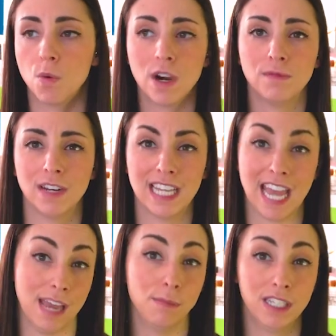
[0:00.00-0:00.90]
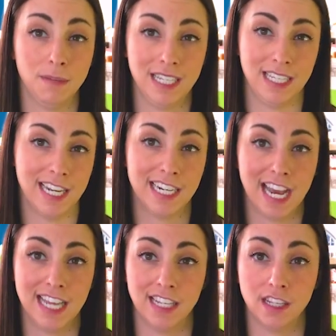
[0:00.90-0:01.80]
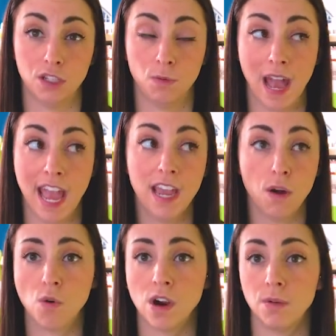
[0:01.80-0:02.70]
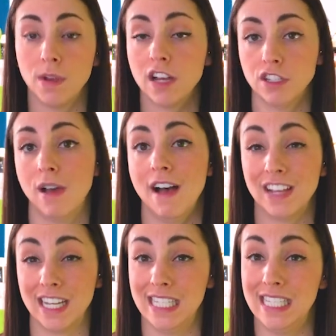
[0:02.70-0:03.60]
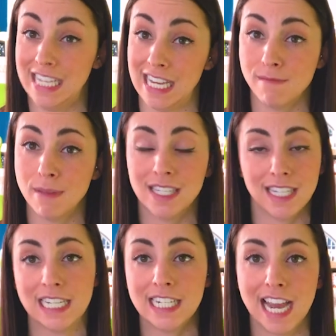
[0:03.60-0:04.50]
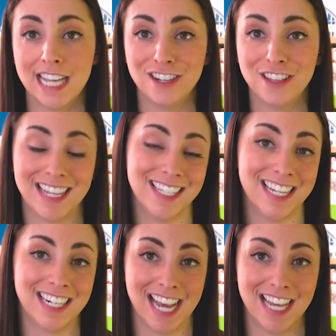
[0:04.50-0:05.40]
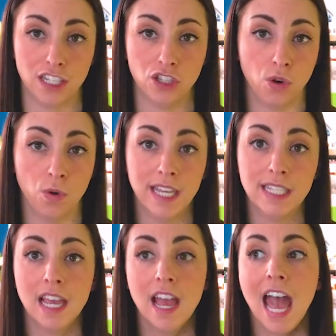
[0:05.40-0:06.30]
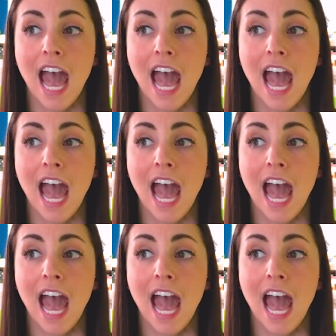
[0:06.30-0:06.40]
weren't really able to be sanitized in this way, or we also have like a steam sanitizer that sanitizes toys.